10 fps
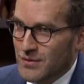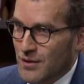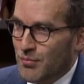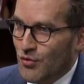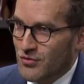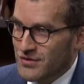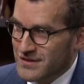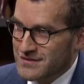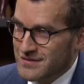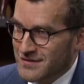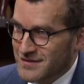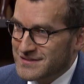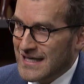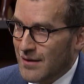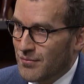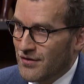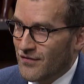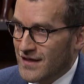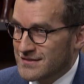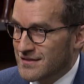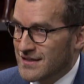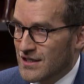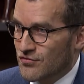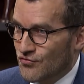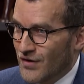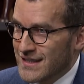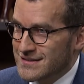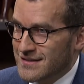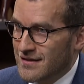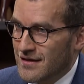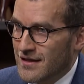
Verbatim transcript: we uphold this Sabbath as a day of rest.